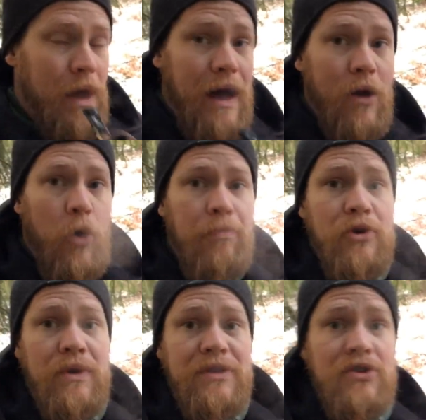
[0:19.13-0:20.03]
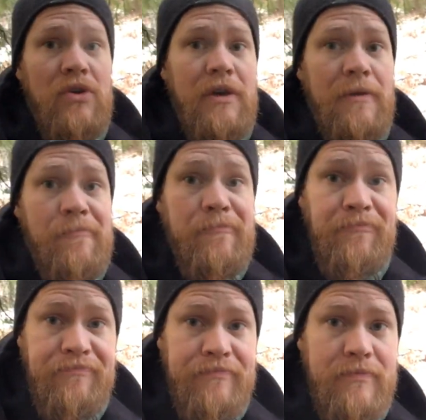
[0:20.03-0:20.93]
hope you enjoy.
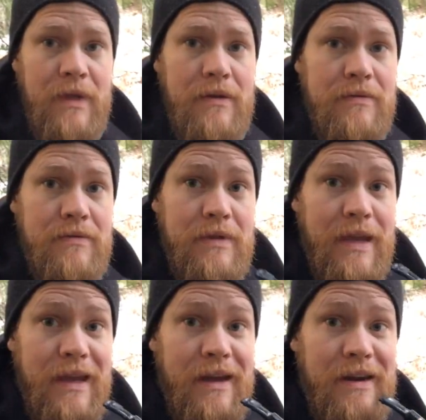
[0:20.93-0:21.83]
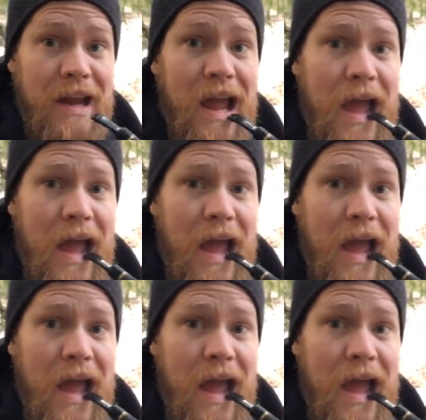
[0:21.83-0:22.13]
Take care.